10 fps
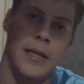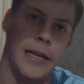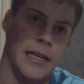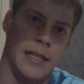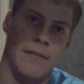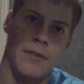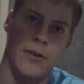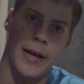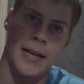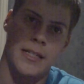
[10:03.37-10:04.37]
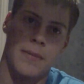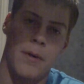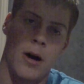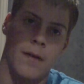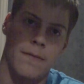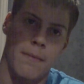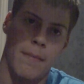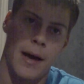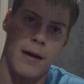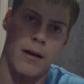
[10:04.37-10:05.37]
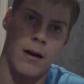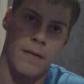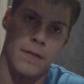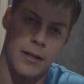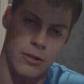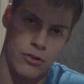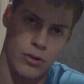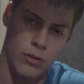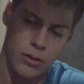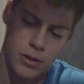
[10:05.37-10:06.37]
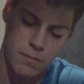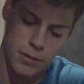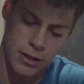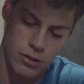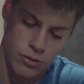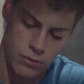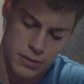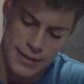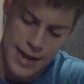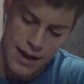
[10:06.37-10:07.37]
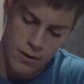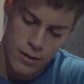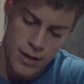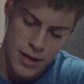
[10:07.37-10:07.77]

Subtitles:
They lifted their hands up off the controllers, put the controllers down.